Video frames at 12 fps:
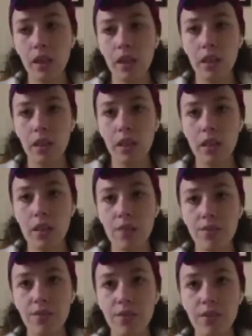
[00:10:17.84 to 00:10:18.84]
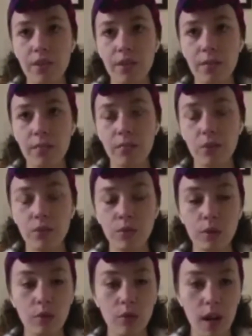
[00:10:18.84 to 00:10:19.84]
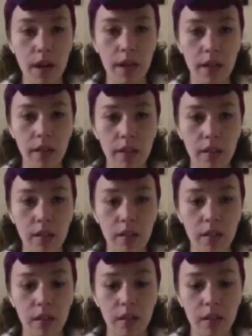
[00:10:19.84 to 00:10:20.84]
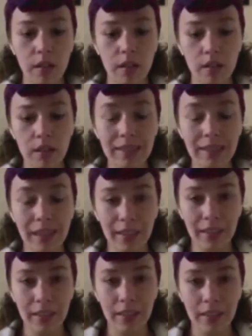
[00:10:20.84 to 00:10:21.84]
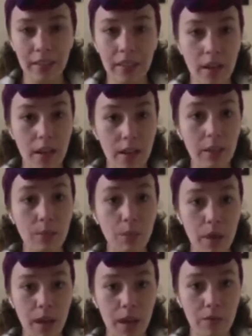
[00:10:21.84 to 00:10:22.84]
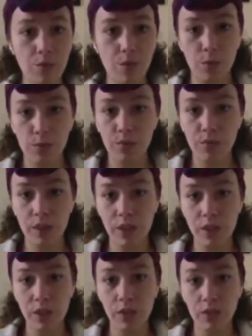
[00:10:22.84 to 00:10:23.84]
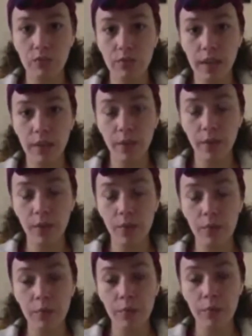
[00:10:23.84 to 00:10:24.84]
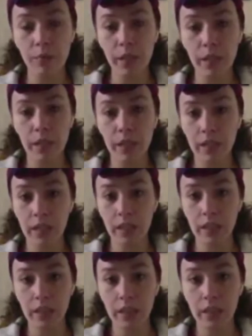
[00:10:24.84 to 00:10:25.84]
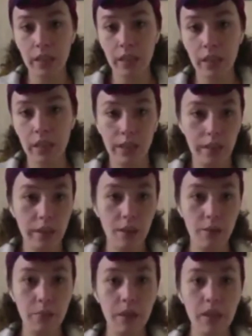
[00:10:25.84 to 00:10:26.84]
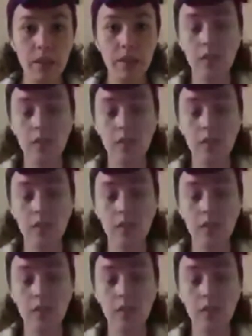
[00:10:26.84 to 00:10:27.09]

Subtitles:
If you require guidance in any way from a professional, right? Whether it be a therapist